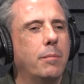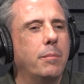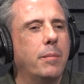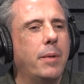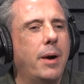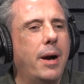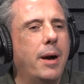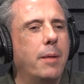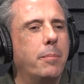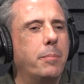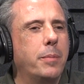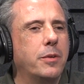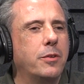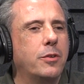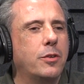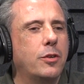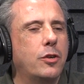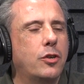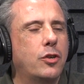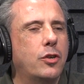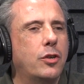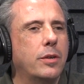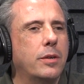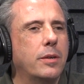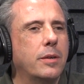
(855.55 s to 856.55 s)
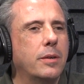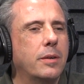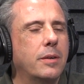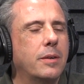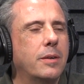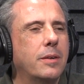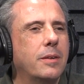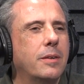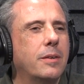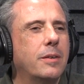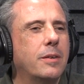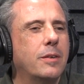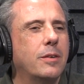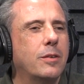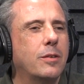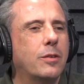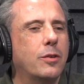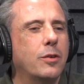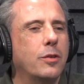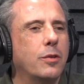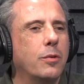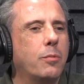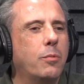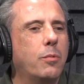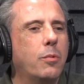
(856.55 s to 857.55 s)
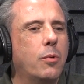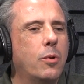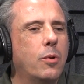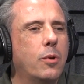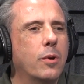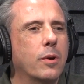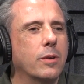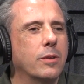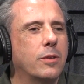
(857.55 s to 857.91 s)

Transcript: opposition to the war.